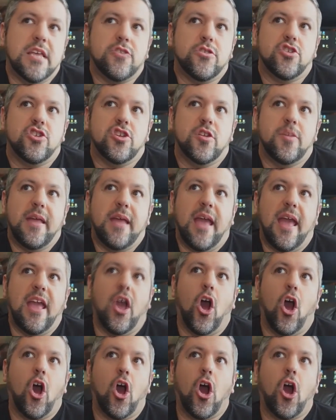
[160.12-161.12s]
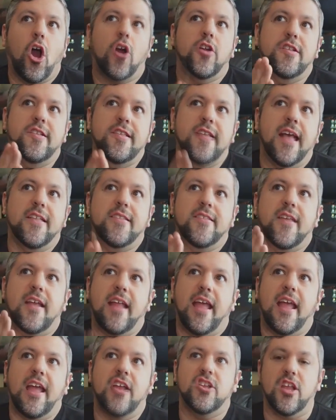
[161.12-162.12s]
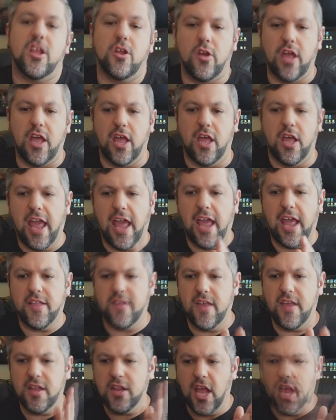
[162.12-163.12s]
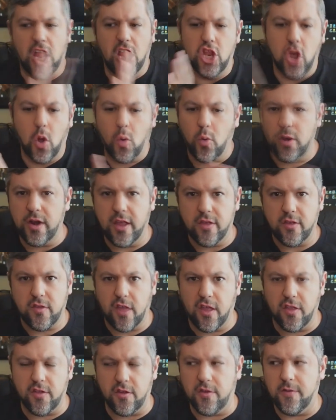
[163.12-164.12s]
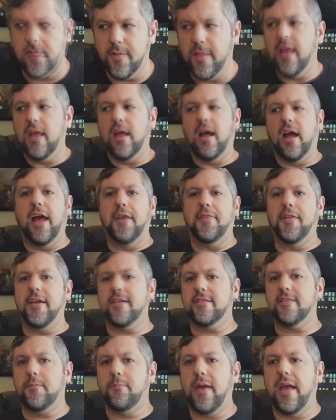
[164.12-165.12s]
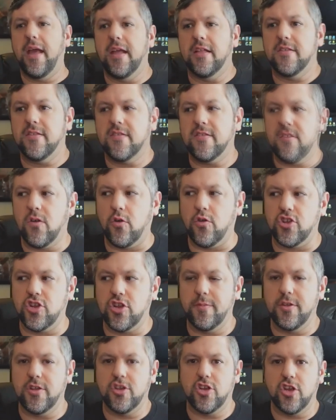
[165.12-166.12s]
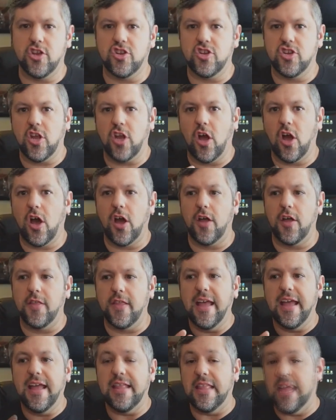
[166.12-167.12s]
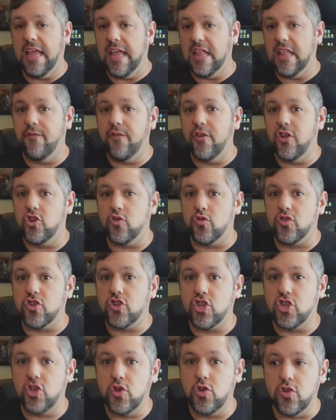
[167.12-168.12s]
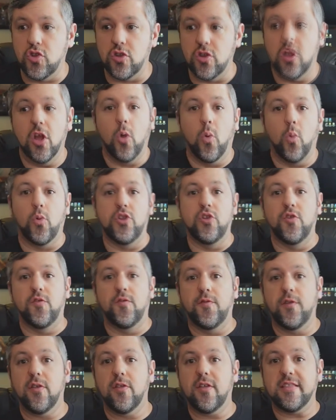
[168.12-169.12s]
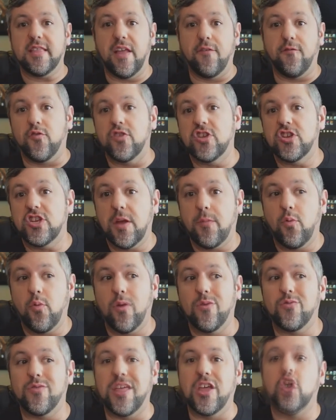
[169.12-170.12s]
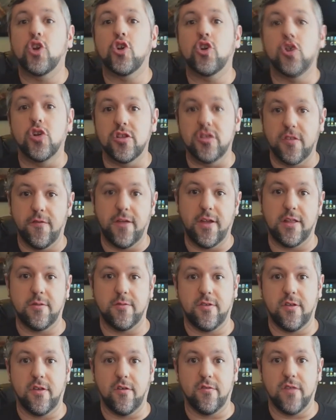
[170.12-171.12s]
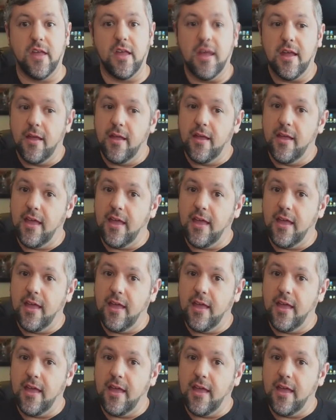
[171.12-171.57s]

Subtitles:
think there should be a hard, dead set age saying, okay, 18 and no one else under. I think it depends, or it should be judged on the individual student when you feel like they've reached that point where they could defend themselves.